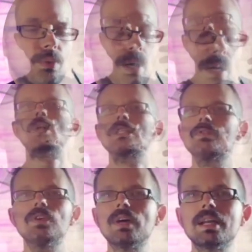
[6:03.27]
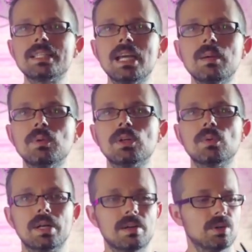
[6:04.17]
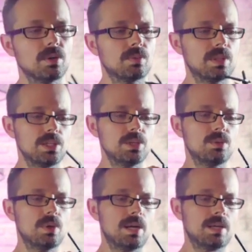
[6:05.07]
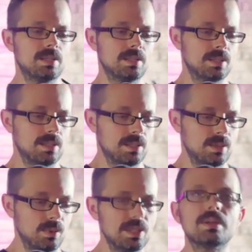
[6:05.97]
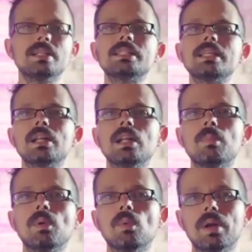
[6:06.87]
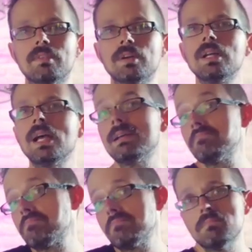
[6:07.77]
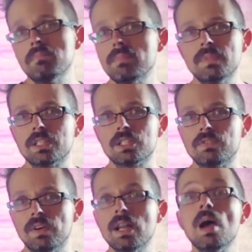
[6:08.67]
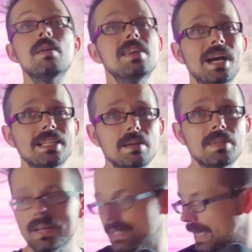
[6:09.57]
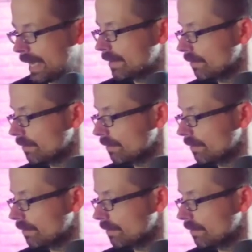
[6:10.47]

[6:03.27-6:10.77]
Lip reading: that works if you've got a table or whatever that you where you can set it up or whatever. That's just fine. 9 times out of 10 for